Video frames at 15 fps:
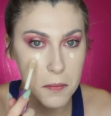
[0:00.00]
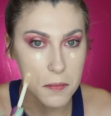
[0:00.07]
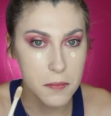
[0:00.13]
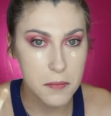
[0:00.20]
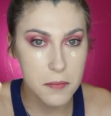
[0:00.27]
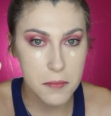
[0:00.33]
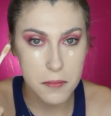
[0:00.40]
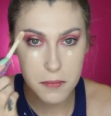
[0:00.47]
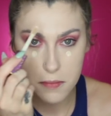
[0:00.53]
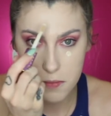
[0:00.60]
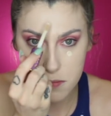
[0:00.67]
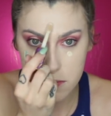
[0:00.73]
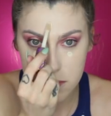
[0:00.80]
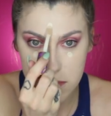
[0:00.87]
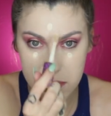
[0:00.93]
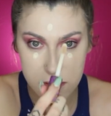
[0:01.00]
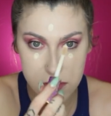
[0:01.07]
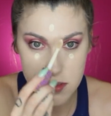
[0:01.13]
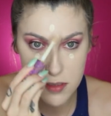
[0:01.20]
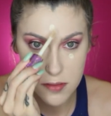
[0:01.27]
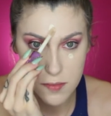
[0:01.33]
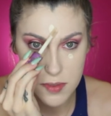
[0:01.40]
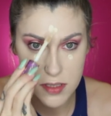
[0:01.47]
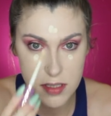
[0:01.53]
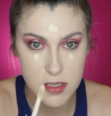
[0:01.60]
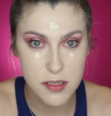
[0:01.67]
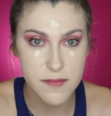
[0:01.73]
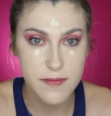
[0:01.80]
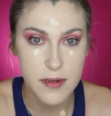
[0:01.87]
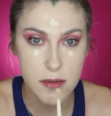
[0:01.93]
This is
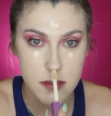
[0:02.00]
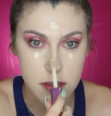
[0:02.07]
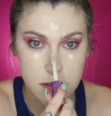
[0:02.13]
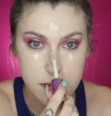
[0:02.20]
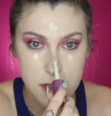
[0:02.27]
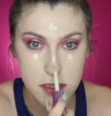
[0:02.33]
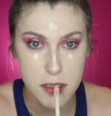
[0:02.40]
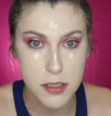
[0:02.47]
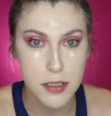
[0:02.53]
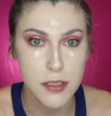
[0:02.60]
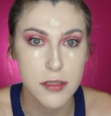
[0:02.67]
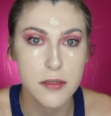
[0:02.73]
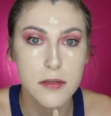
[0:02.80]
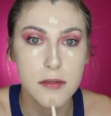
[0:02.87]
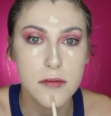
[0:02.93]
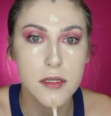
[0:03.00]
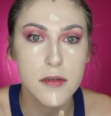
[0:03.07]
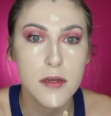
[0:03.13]
beginner friendly, bitch, because